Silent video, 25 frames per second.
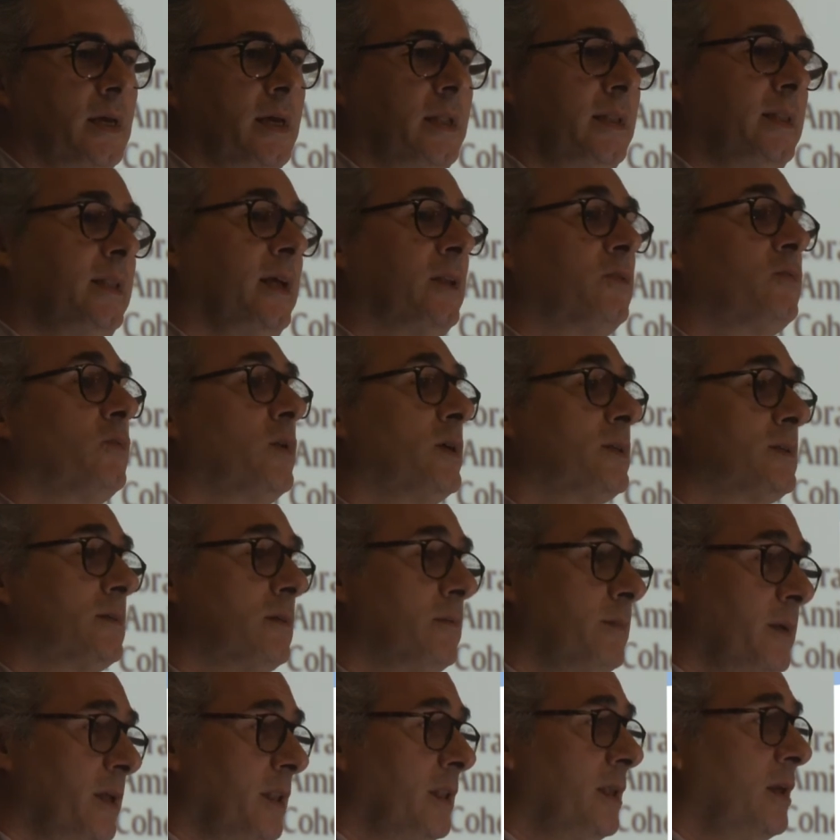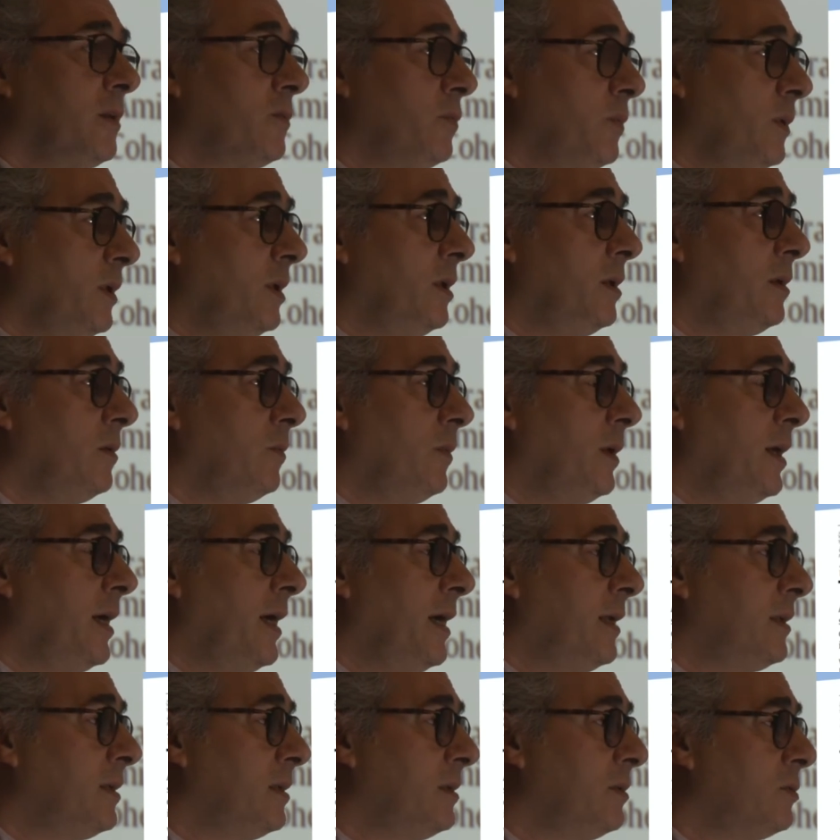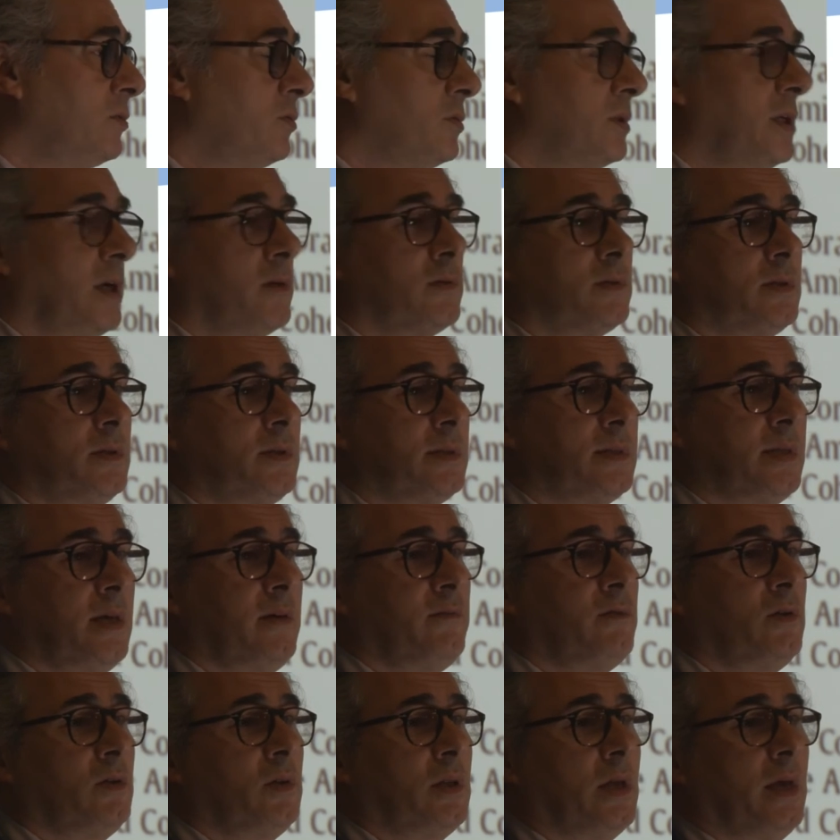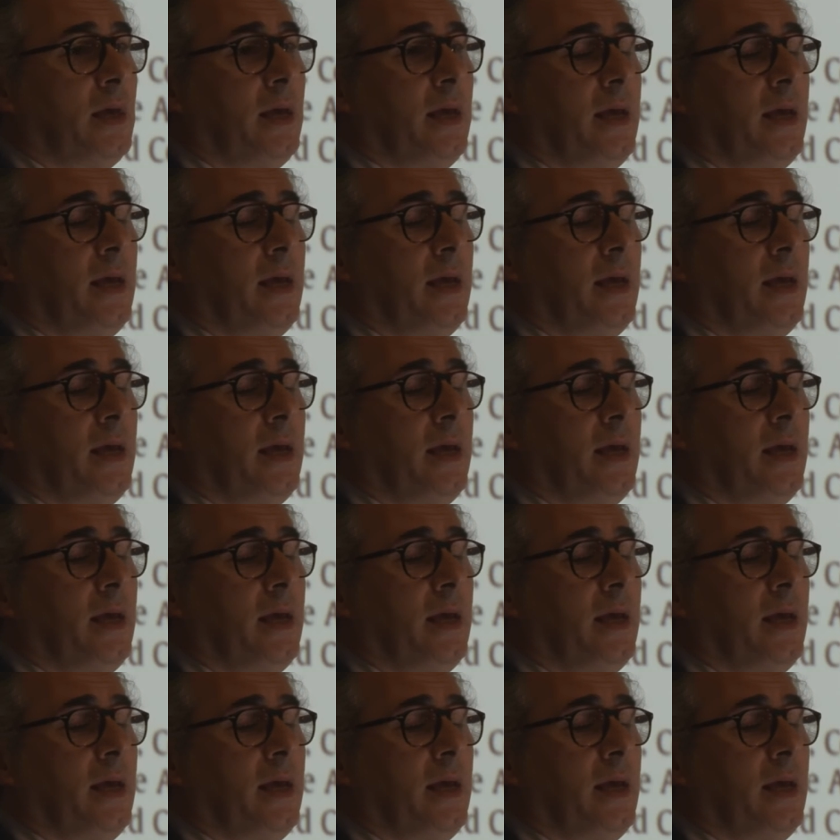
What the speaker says: And that was the mandate we had in 2007.